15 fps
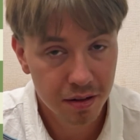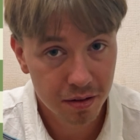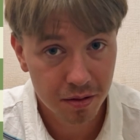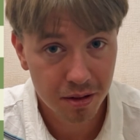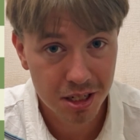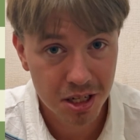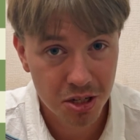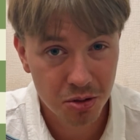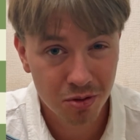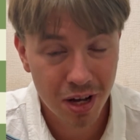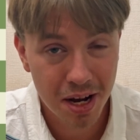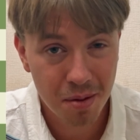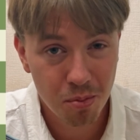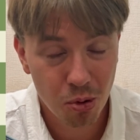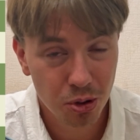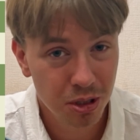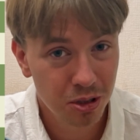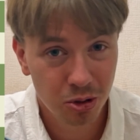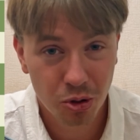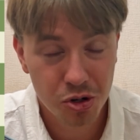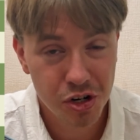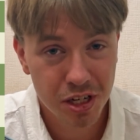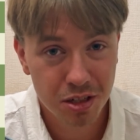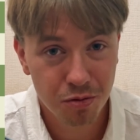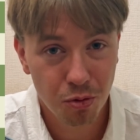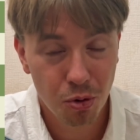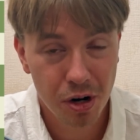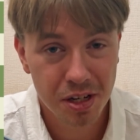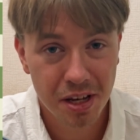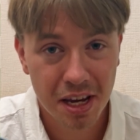This is very important, not just
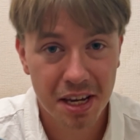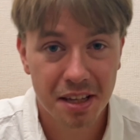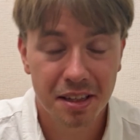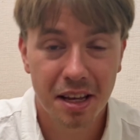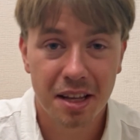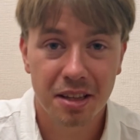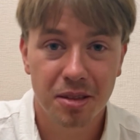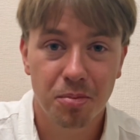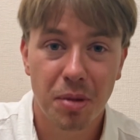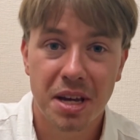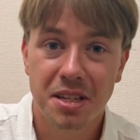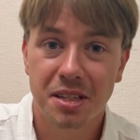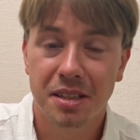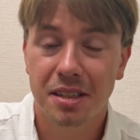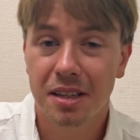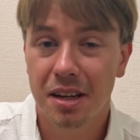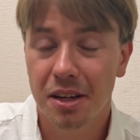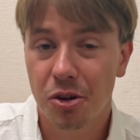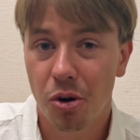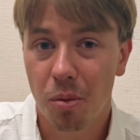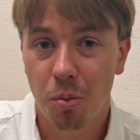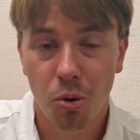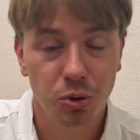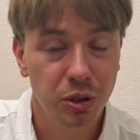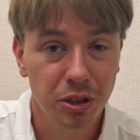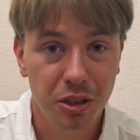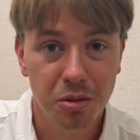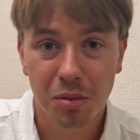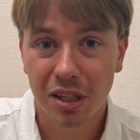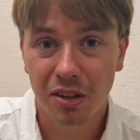for attacking and mating your
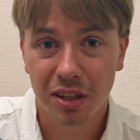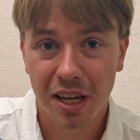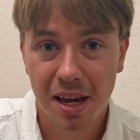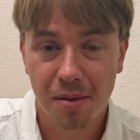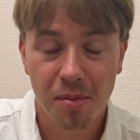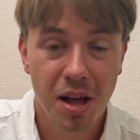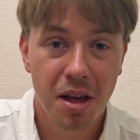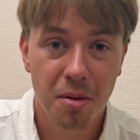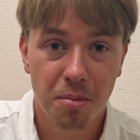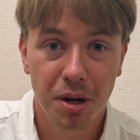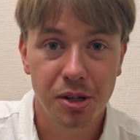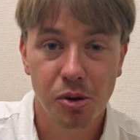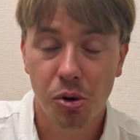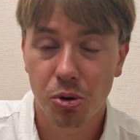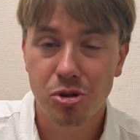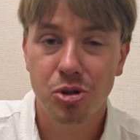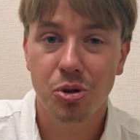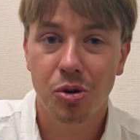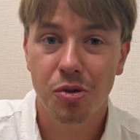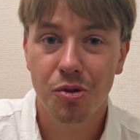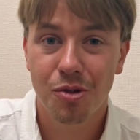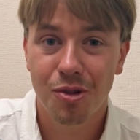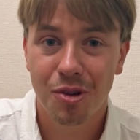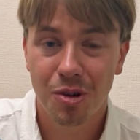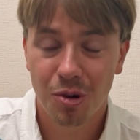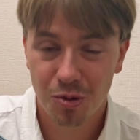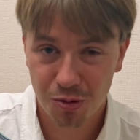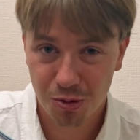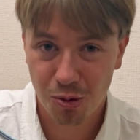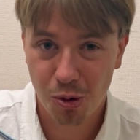opponent in middle game, but also
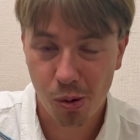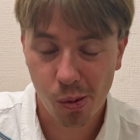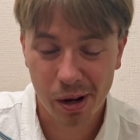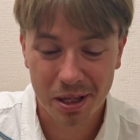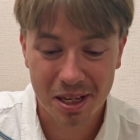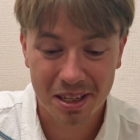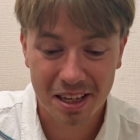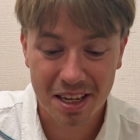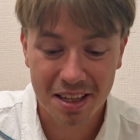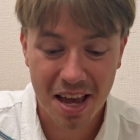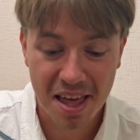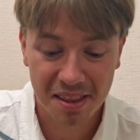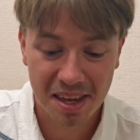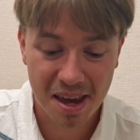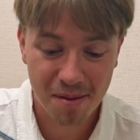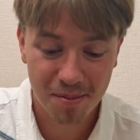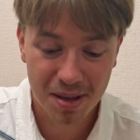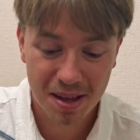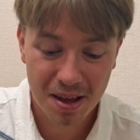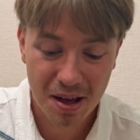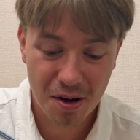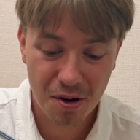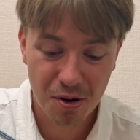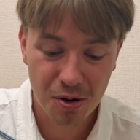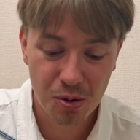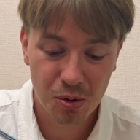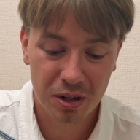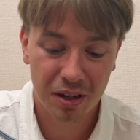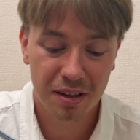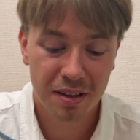for winning in endgame.
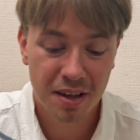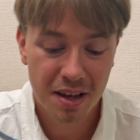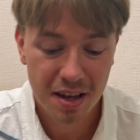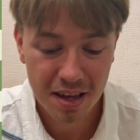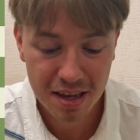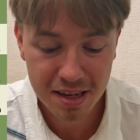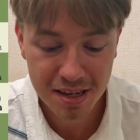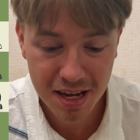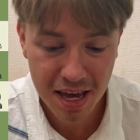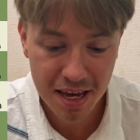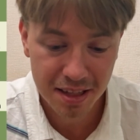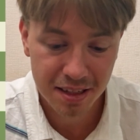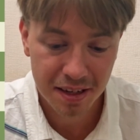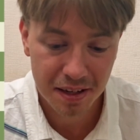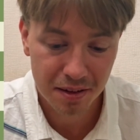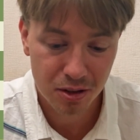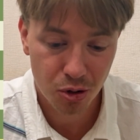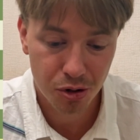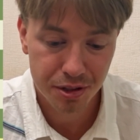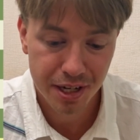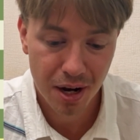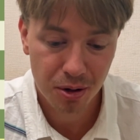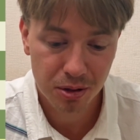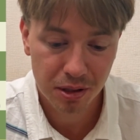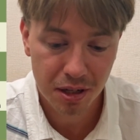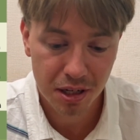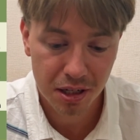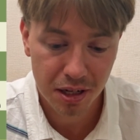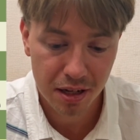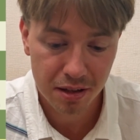Rook e8, and turns out
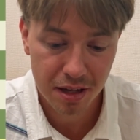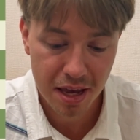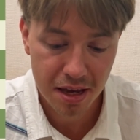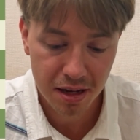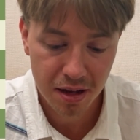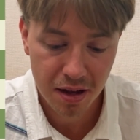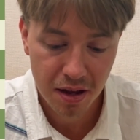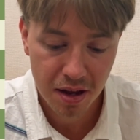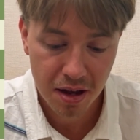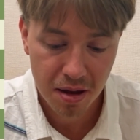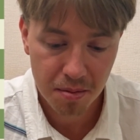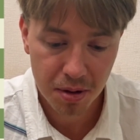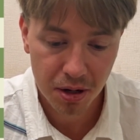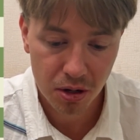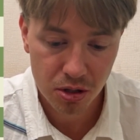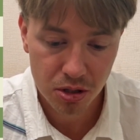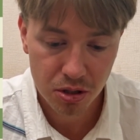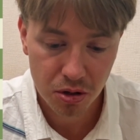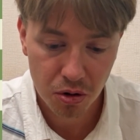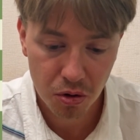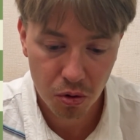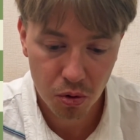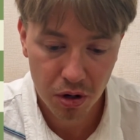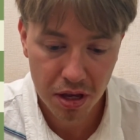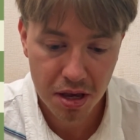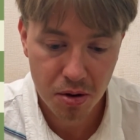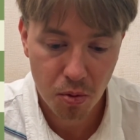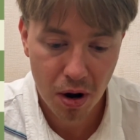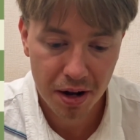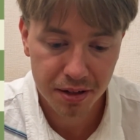he cannot take, because rook
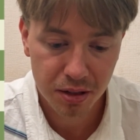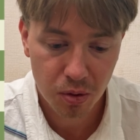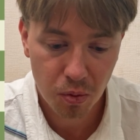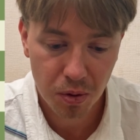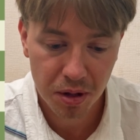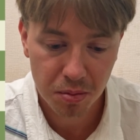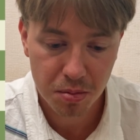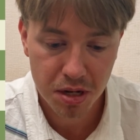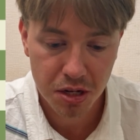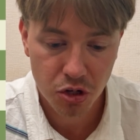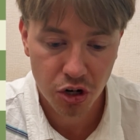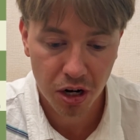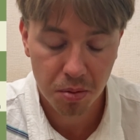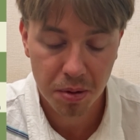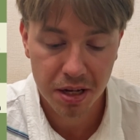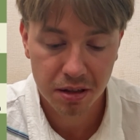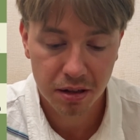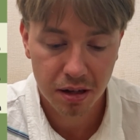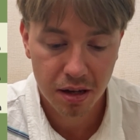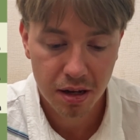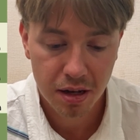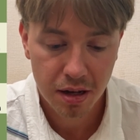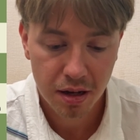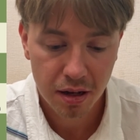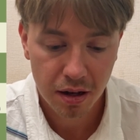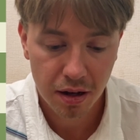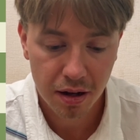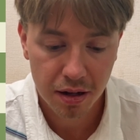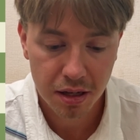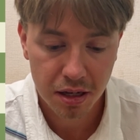e1 will be checkmate.
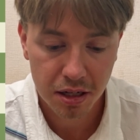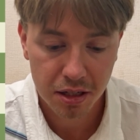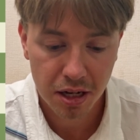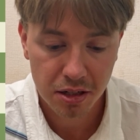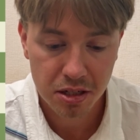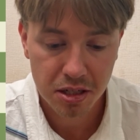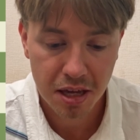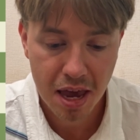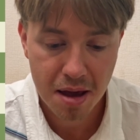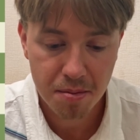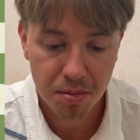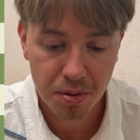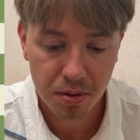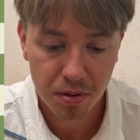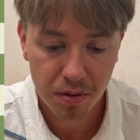He cannot escape.